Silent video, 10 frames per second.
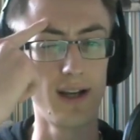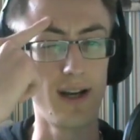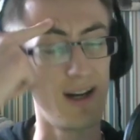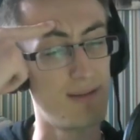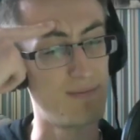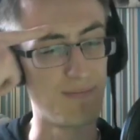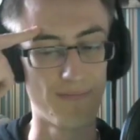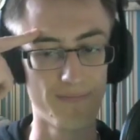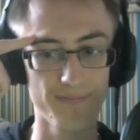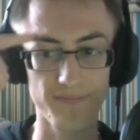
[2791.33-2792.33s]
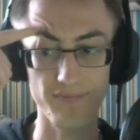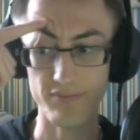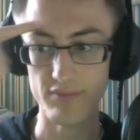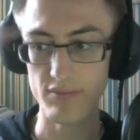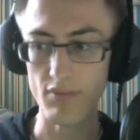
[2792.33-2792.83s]
and
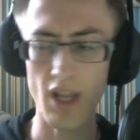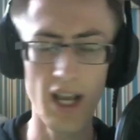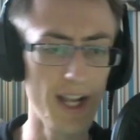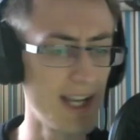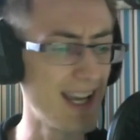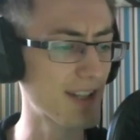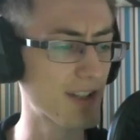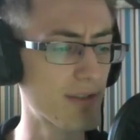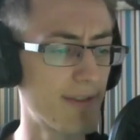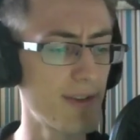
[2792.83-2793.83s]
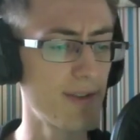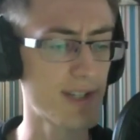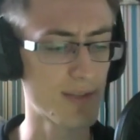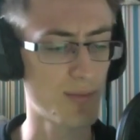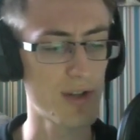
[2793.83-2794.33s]
it had good reviews.
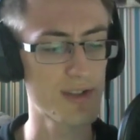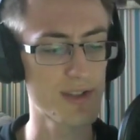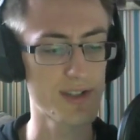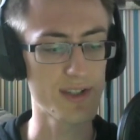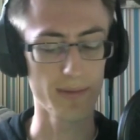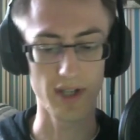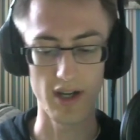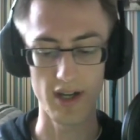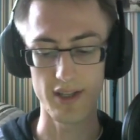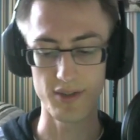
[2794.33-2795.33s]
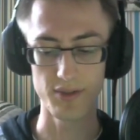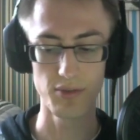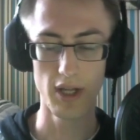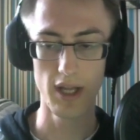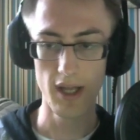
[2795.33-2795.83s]
I'd watched some guy who
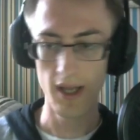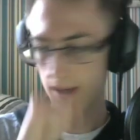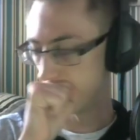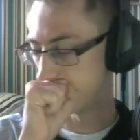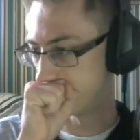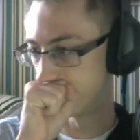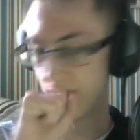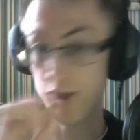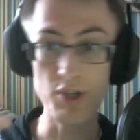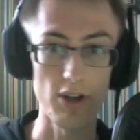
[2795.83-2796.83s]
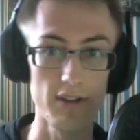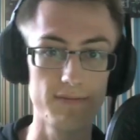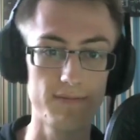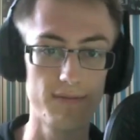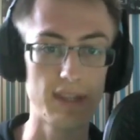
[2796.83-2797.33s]
who shot
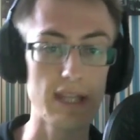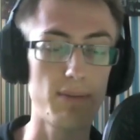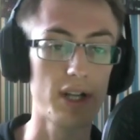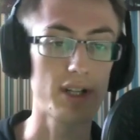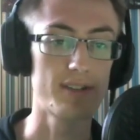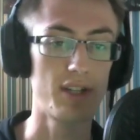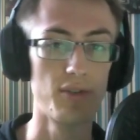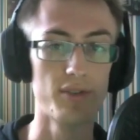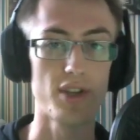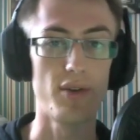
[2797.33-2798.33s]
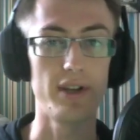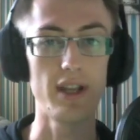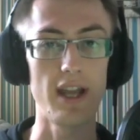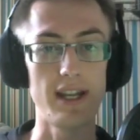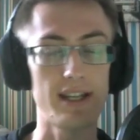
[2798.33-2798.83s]
theme park content also,
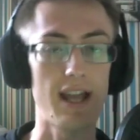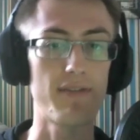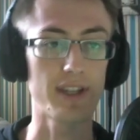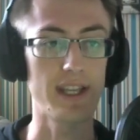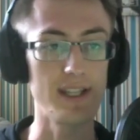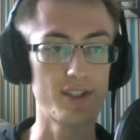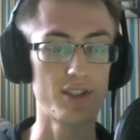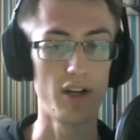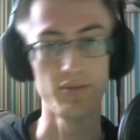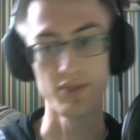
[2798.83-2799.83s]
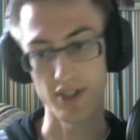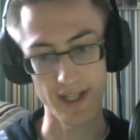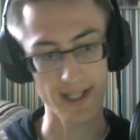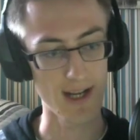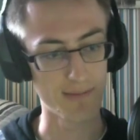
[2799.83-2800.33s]
and then everything he'd shot was on
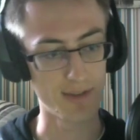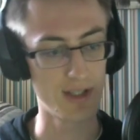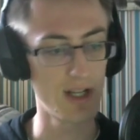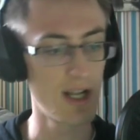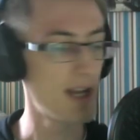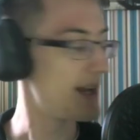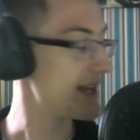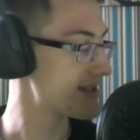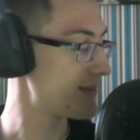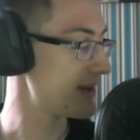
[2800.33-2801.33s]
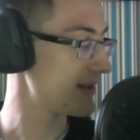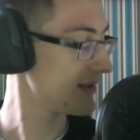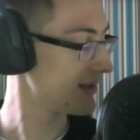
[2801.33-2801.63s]
that camera. It's a bit